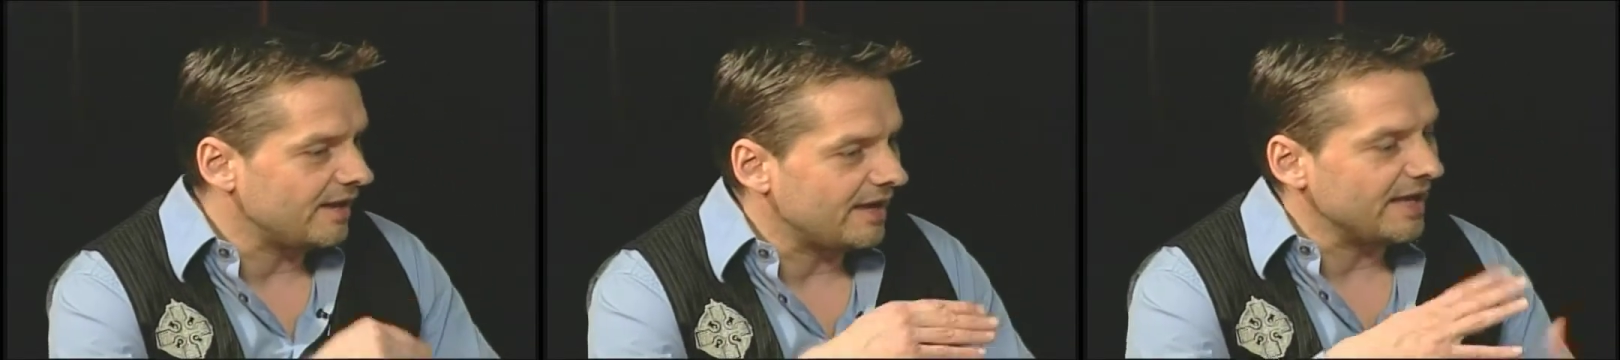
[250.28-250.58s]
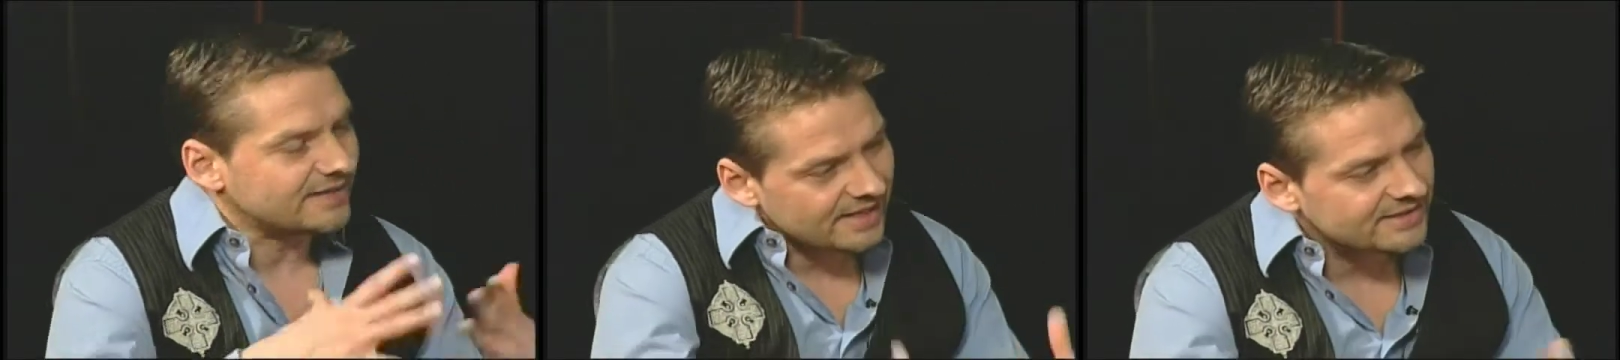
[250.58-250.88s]

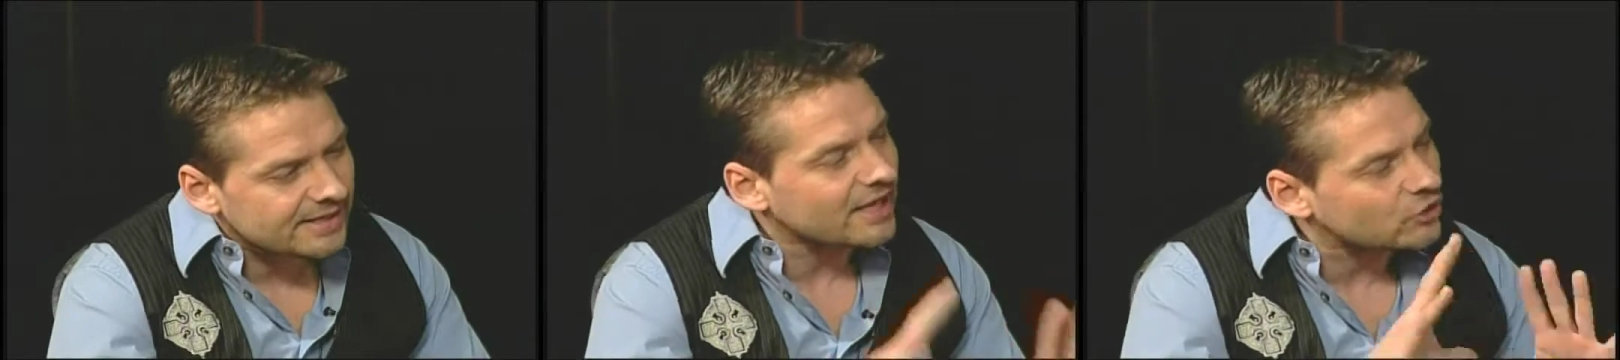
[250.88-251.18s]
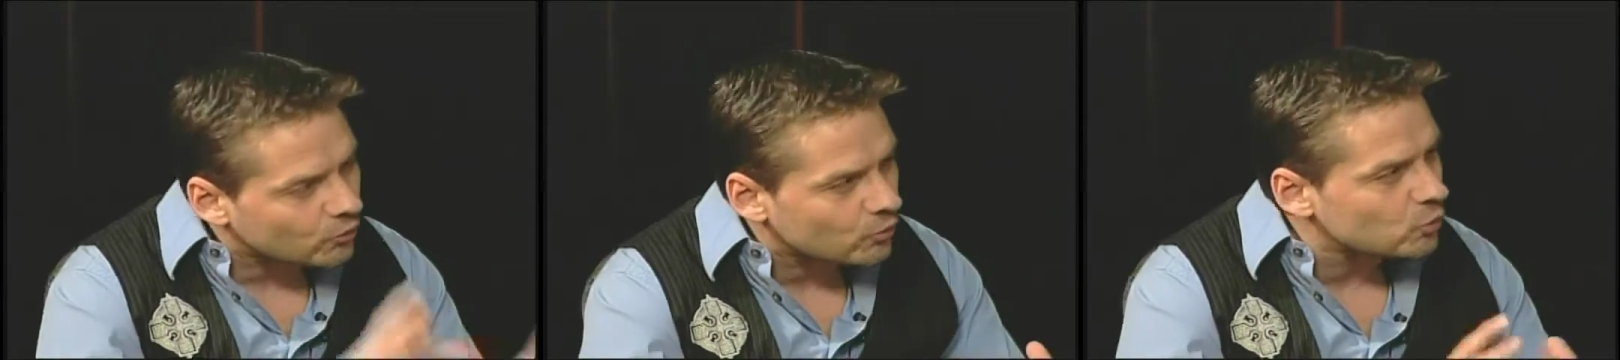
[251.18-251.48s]
it's like a
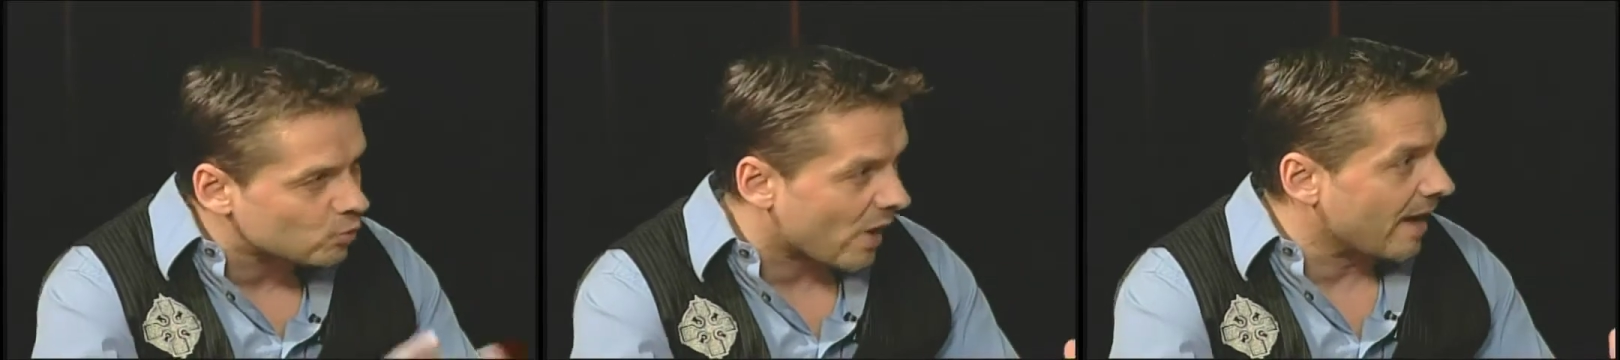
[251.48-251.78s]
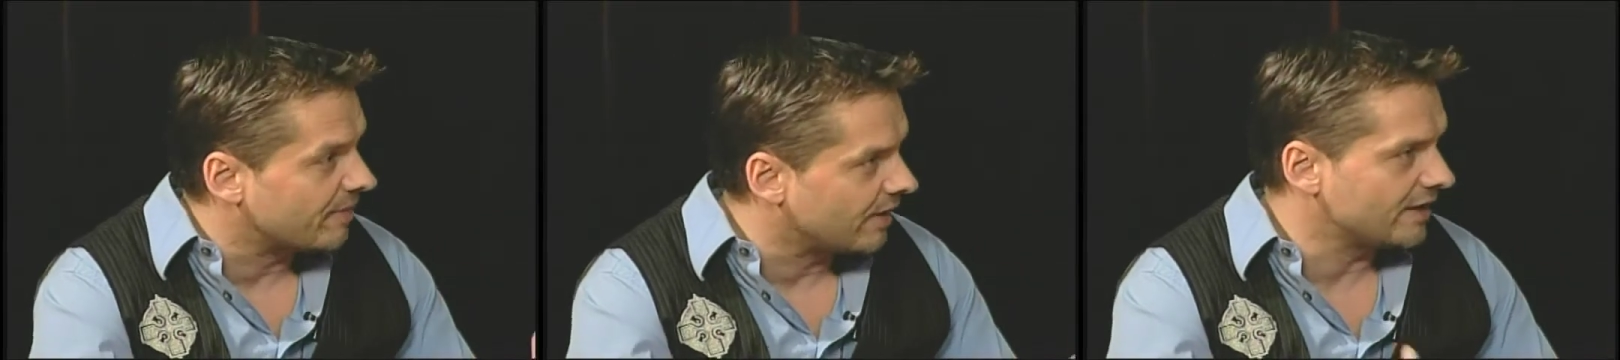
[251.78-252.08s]
true
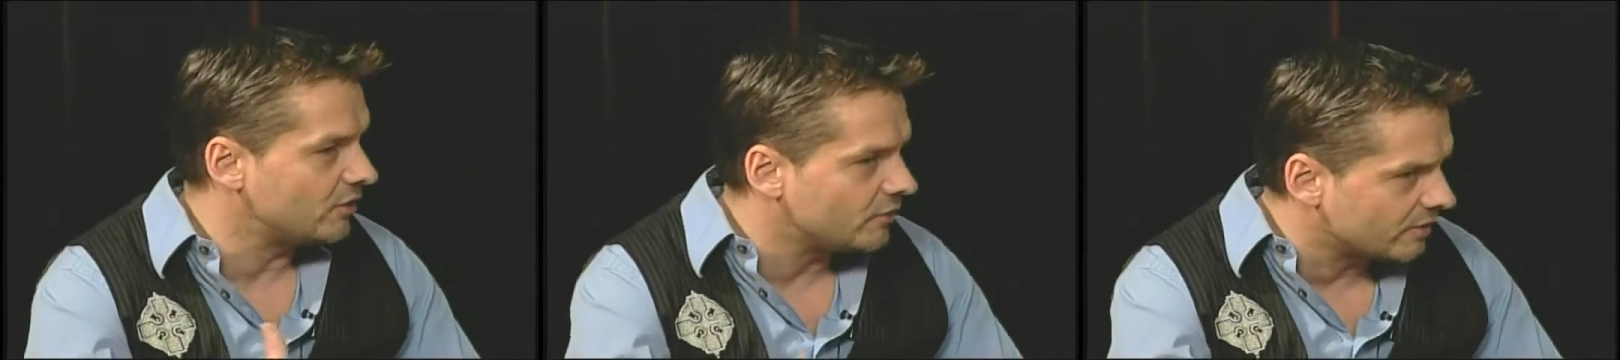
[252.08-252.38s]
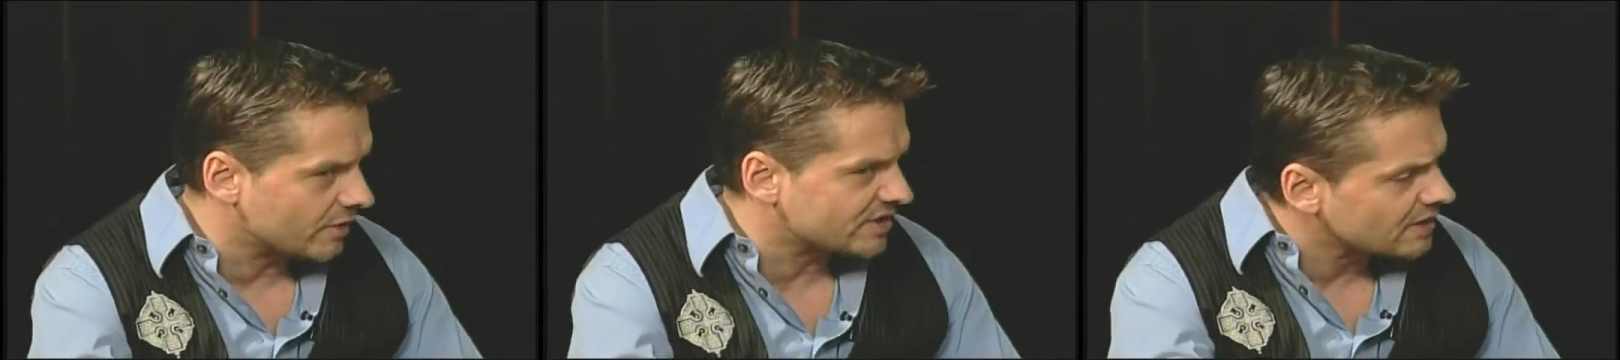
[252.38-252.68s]
rep. Like
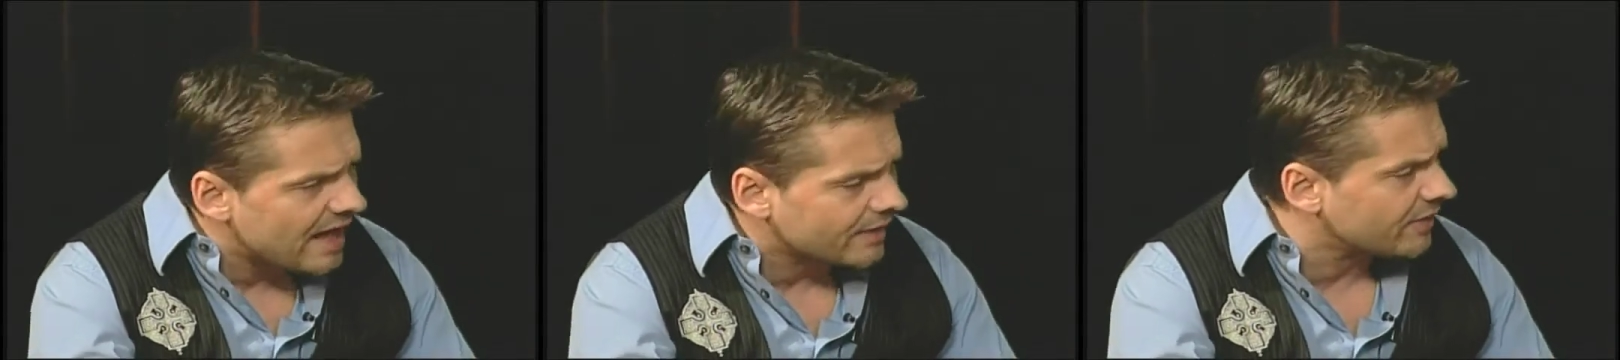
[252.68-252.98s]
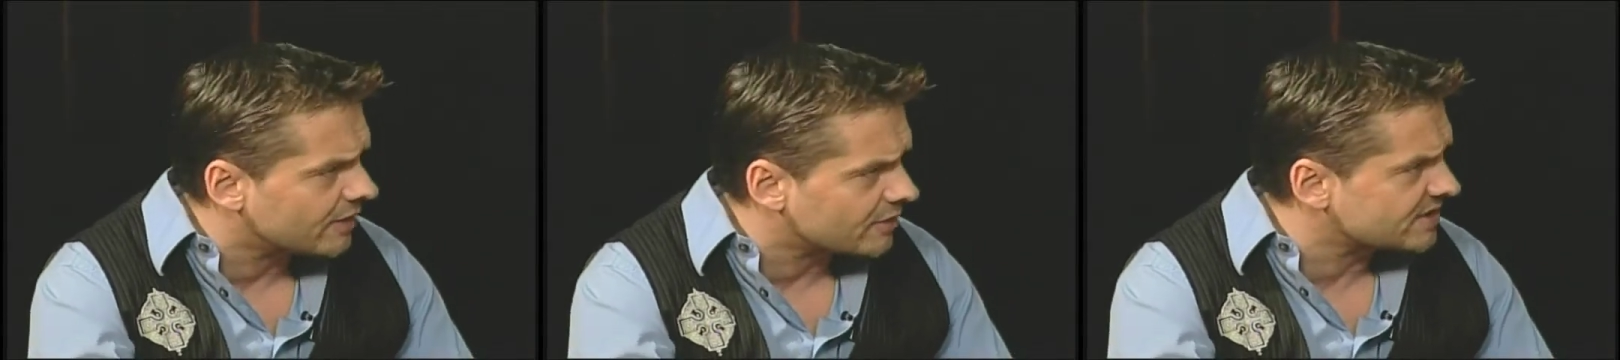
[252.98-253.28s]
there's a lot of
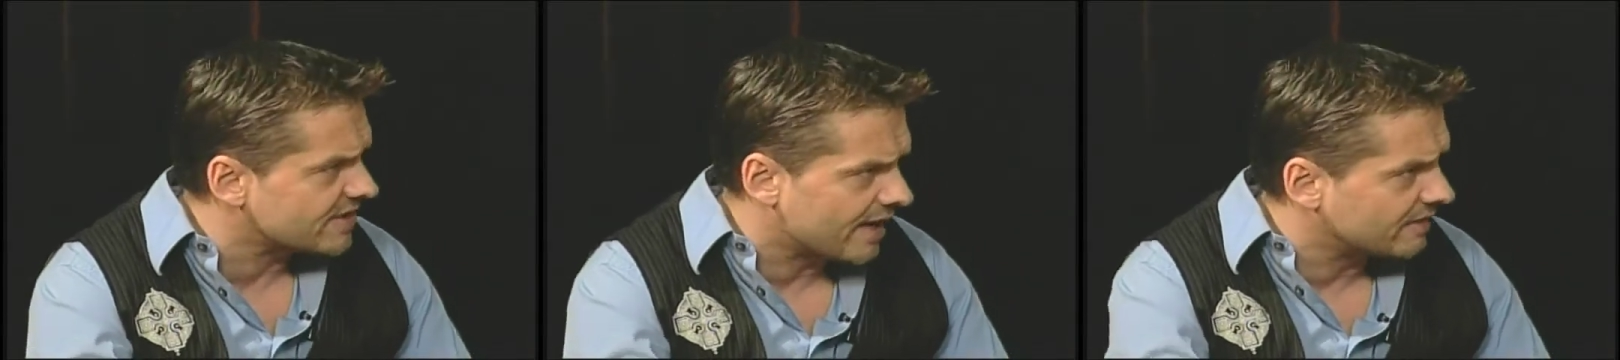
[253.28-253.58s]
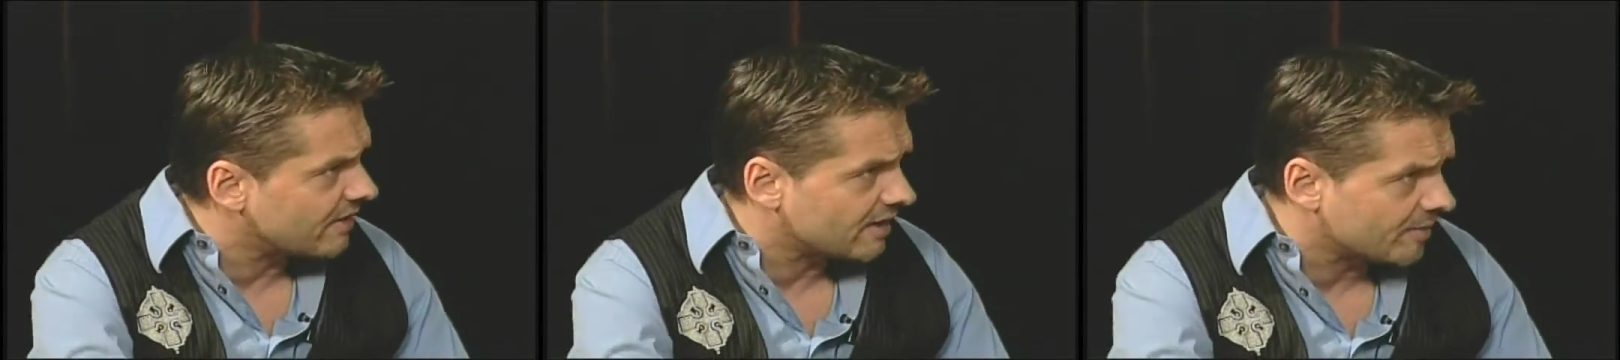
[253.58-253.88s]
theaters that
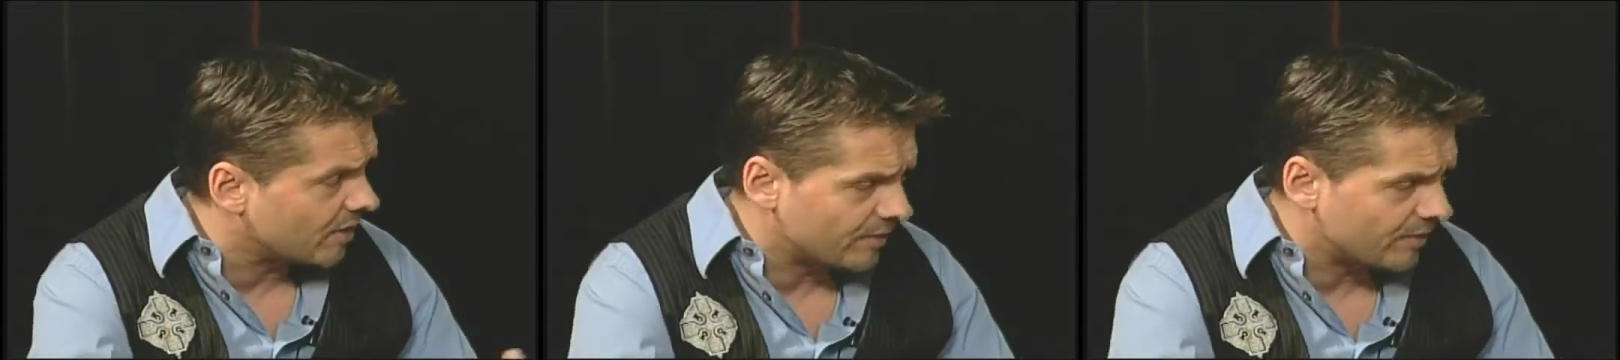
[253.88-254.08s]
talk about